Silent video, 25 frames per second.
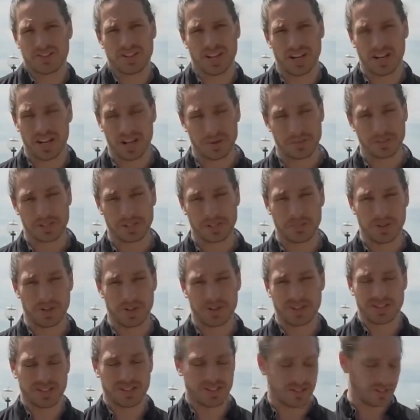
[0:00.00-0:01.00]
Jenny, I'm just gonna be
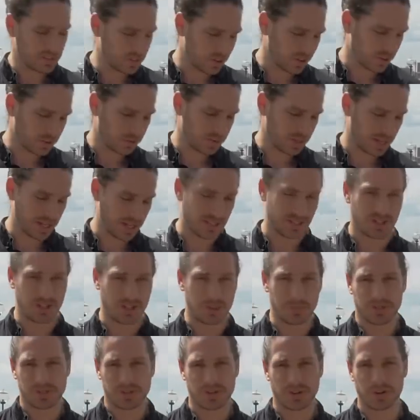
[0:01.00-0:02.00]
honest, this is not a
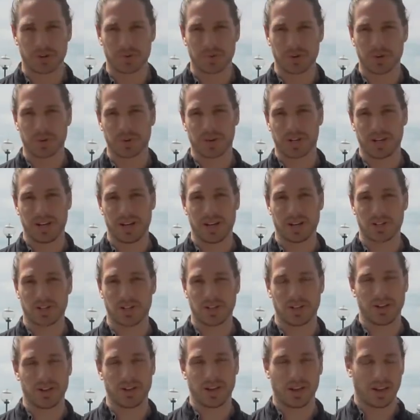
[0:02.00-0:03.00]
relationship, it's not a real
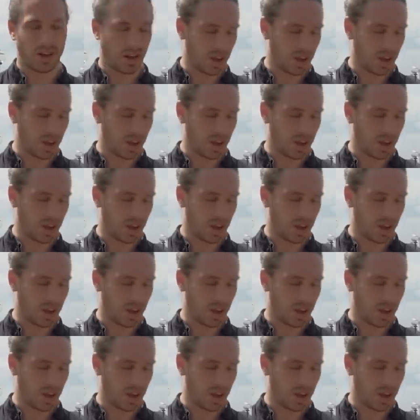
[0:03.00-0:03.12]
connection,